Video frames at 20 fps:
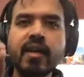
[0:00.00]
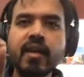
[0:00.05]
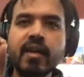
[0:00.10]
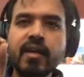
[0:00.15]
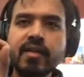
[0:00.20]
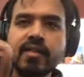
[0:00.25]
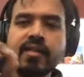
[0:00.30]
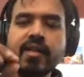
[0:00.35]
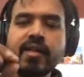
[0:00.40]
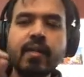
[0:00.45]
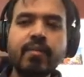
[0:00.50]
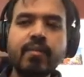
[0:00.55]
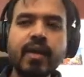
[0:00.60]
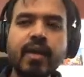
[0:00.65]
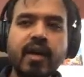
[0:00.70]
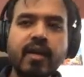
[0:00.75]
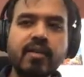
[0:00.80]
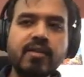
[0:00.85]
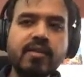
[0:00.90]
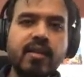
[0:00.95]
describe the
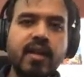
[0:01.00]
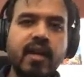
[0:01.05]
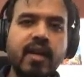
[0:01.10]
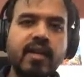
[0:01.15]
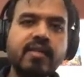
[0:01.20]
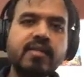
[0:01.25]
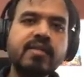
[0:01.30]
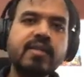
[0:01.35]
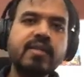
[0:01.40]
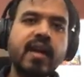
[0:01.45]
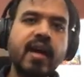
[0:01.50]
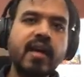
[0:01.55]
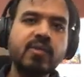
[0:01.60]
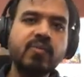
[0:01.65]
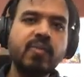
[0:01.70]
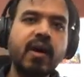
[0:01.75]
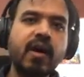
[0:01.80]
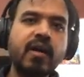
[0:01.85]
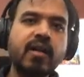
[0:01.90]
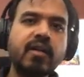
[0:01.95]
constraints as
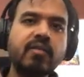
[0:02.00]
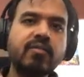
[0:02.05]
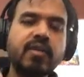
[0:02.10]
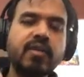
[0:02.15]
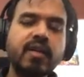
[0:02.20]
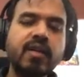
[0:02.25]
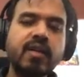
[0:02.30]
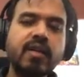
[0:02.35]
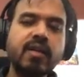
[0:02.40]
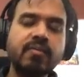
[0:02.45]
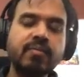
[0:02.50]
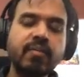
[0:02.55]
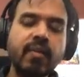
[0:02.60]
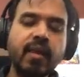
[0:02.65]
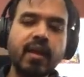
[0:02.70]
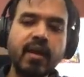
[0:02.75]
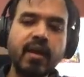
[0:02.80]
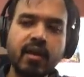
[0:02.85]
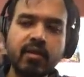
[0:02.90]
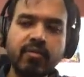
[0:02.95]
part of the
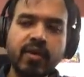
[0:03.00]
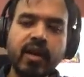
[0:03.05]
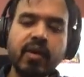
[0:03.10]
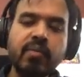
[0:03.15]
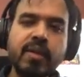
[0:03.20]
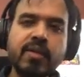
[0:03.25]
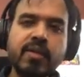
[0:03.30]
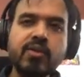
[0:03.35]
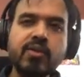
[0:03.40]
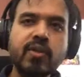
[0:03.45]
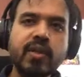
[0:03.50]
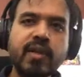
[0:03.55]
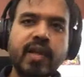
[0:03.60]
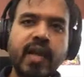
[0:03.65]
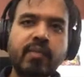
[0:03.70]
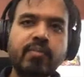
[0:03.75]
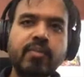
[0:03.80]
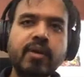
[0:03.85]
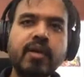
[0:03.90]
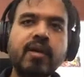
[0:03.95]
refinements on the
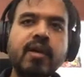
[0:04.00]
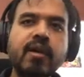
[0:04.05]
type.